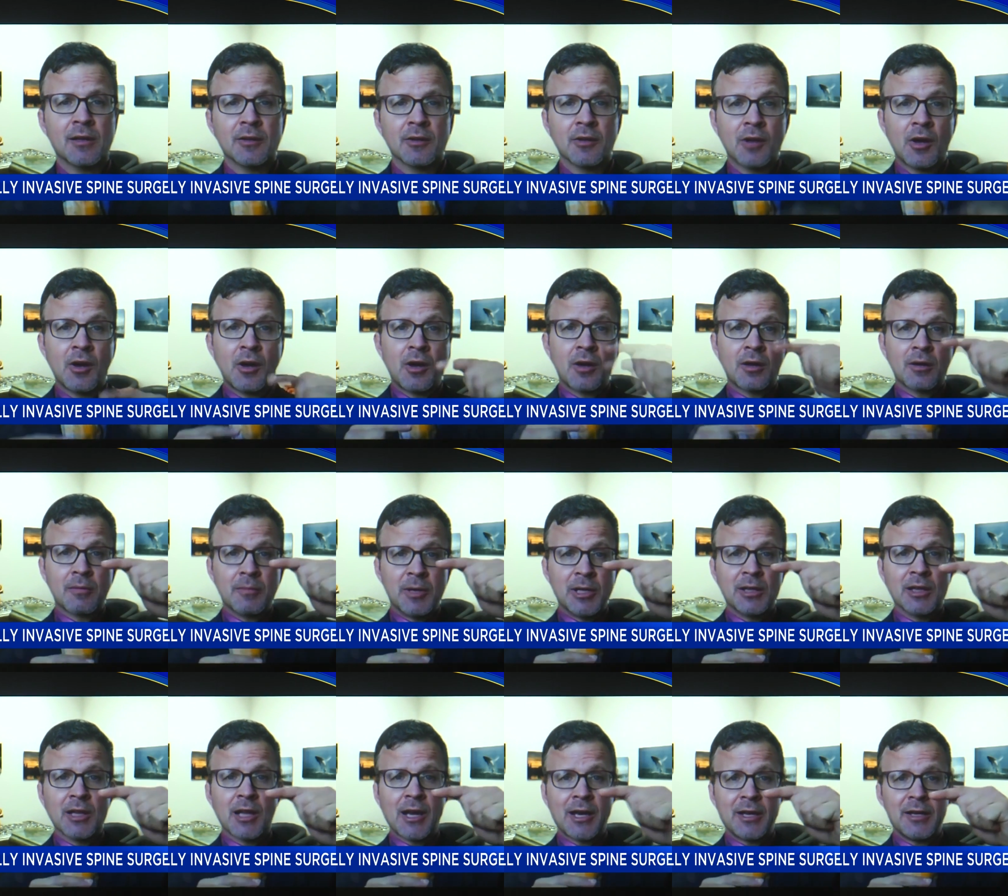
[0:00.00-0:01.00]
a long
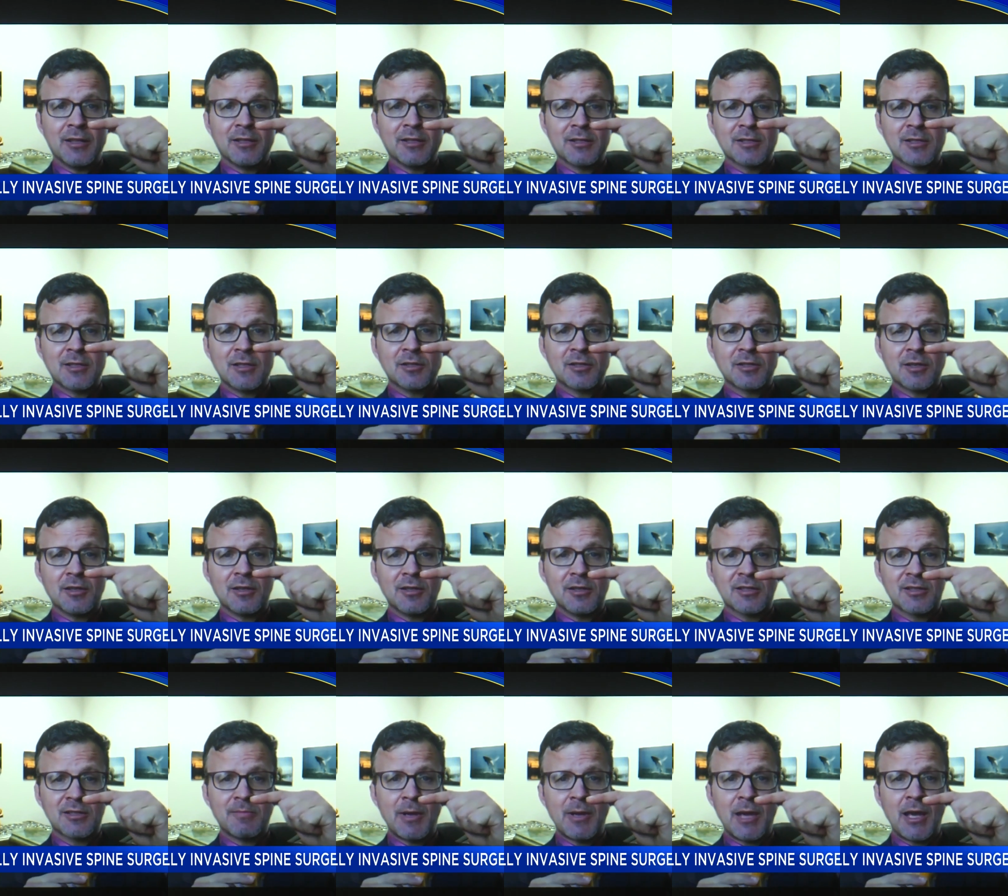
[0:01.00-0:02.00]
midline incision
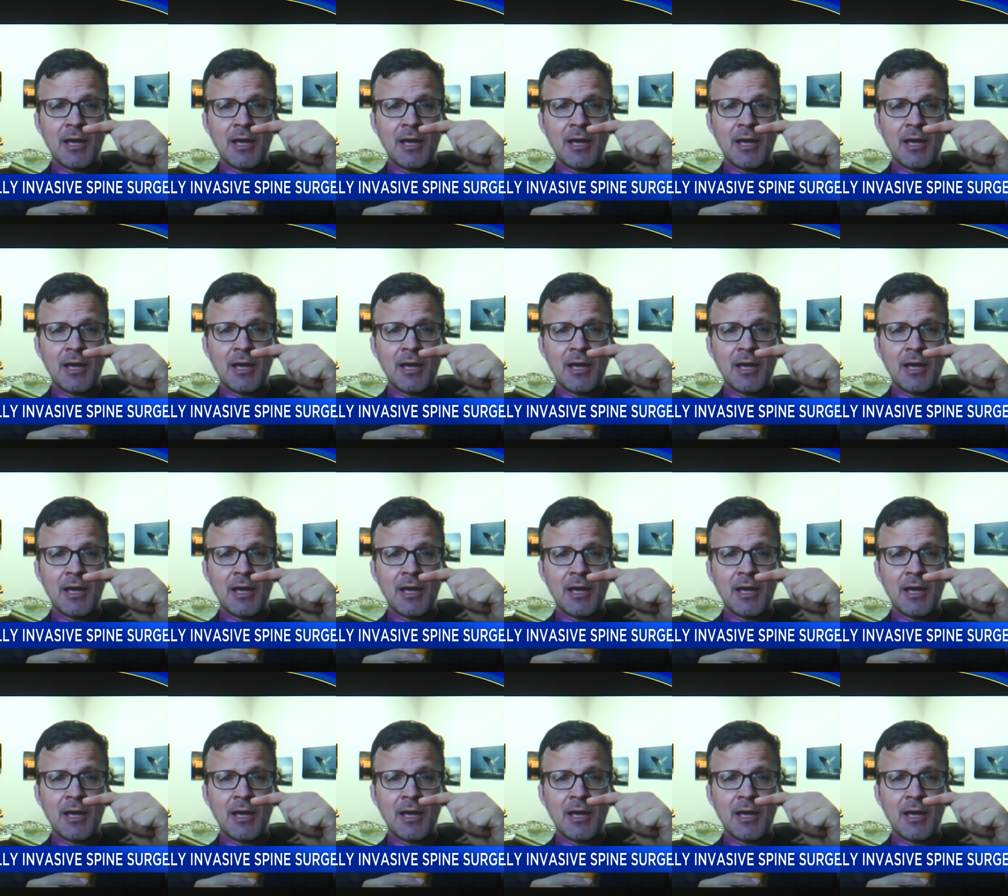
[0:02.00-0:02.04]
is